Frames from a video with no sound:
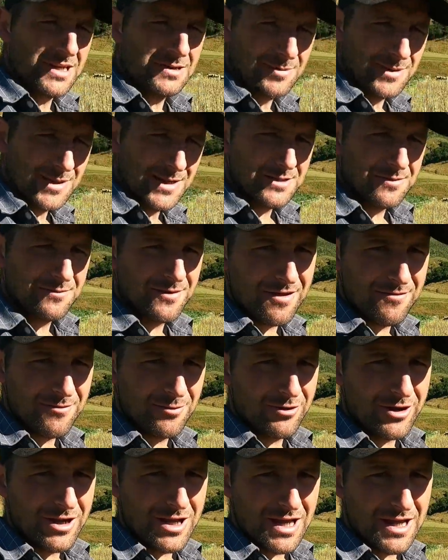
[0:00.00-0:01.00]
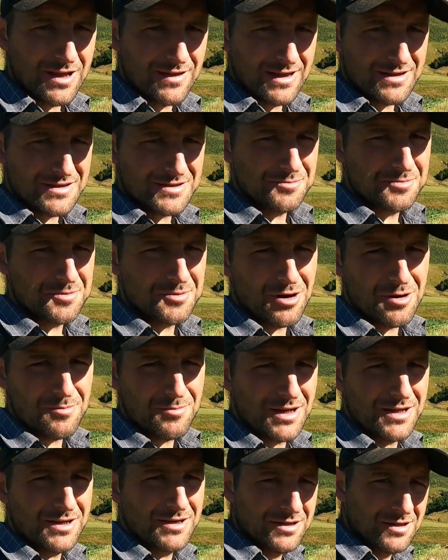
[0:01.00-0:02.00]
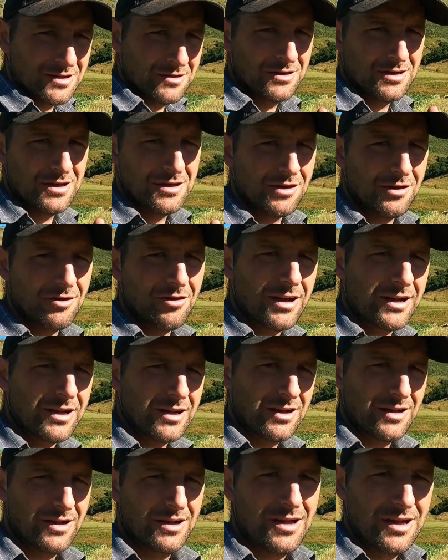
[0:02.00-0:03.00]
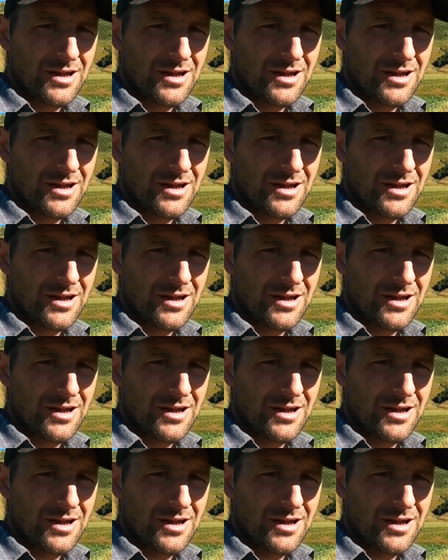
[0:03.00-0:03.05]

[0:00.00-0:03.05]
and please, if you haven't already, hit that subscribe button, hit the like,